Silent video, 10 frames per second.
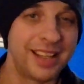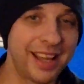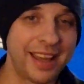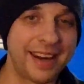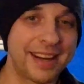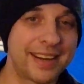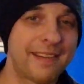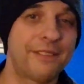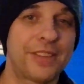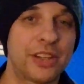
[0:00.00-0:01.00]

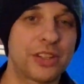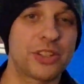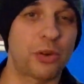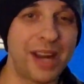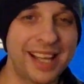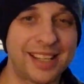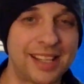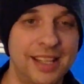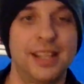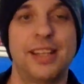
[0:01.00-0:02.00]
And if it looks all right,
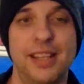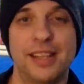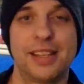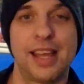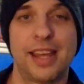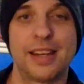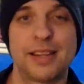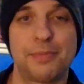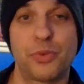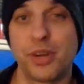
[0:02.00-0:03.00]

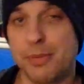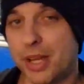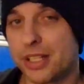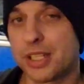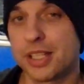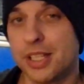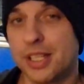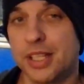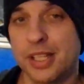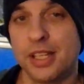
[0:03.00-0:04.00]
then pretty much
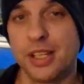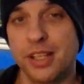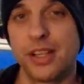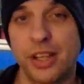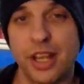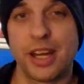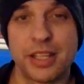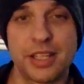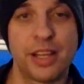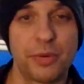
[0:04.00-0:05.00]
you kind
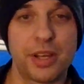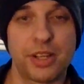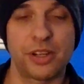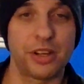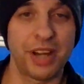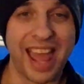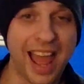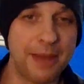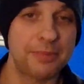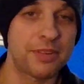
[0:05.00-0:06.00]
of see how we could turn
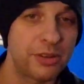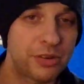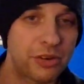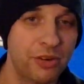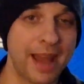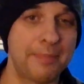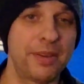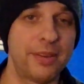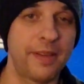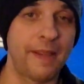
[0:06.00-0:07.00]
absolute
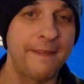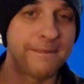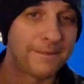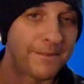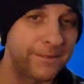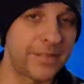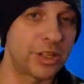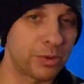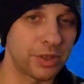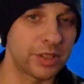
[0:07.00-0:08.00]
crappy
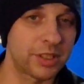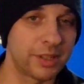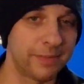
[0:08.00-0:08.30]
visuals,